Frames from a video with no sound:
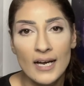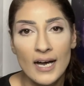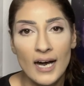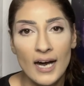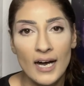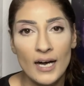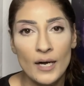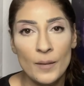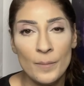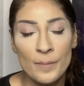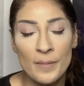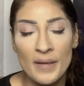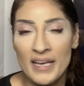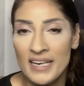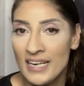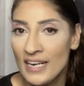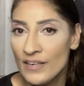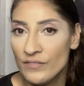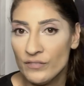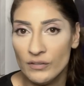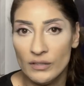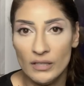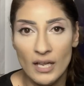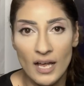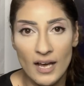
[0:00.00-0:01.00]
um, and
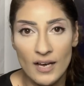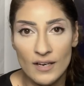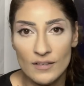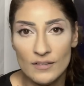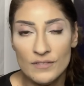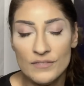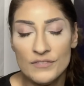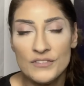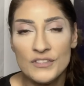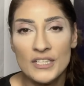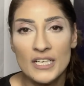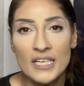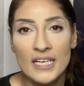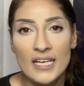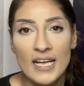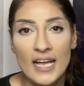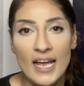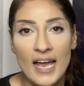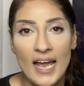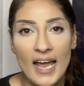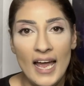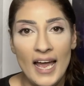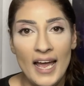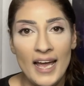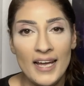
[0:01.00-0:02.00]
have loved
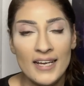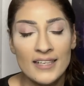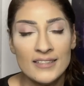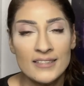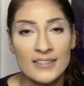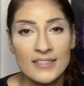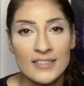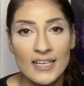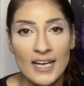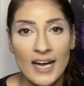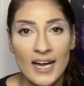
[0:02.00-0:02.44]
and